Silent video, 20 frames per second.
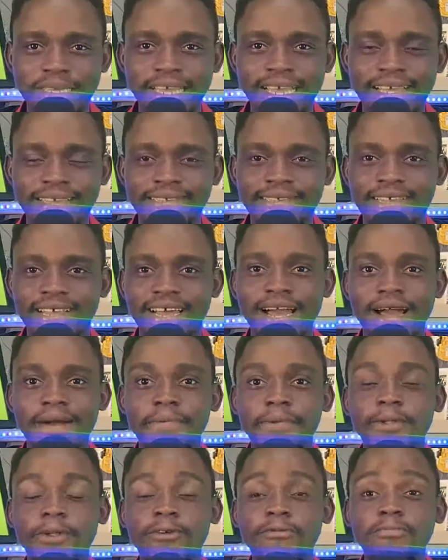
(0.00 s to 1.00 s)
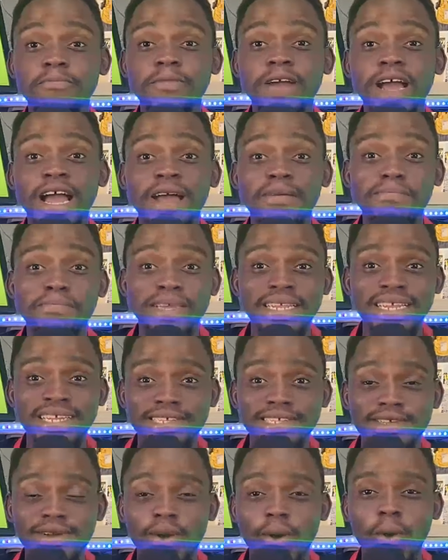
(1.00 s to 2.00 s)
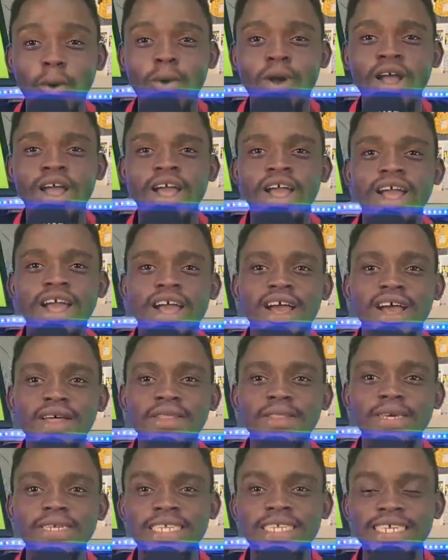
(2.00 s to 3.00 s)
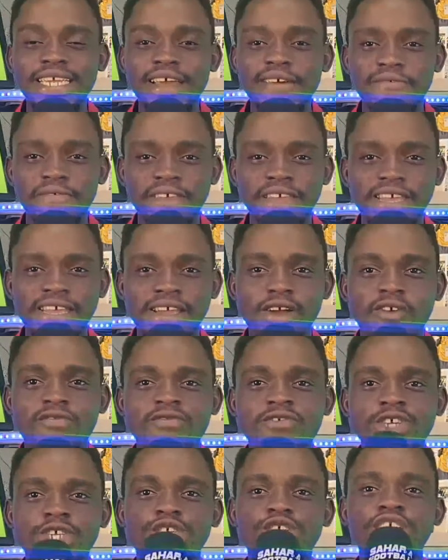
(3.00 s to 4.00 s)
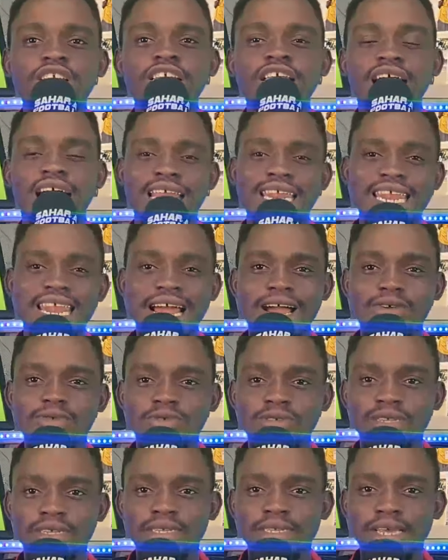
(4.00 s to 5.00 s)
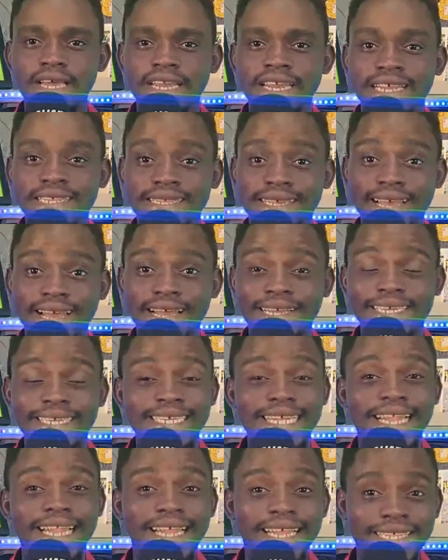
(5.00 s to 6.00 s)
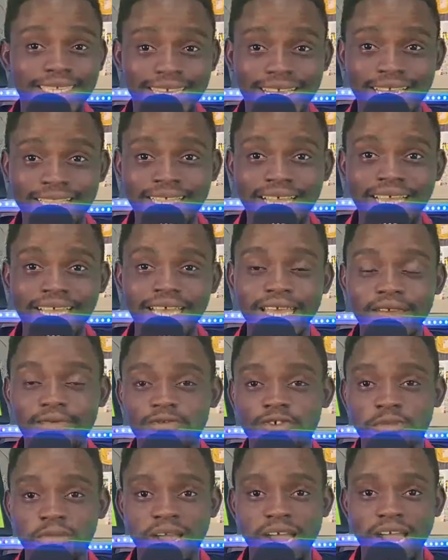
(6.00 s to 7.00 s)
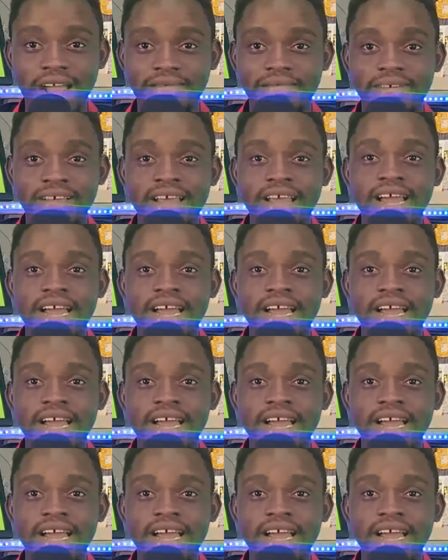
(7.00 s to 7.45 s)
Yes, a couple of uh, minutes ago, uh, the GFA officially announced it and attached the letter that came from CAF.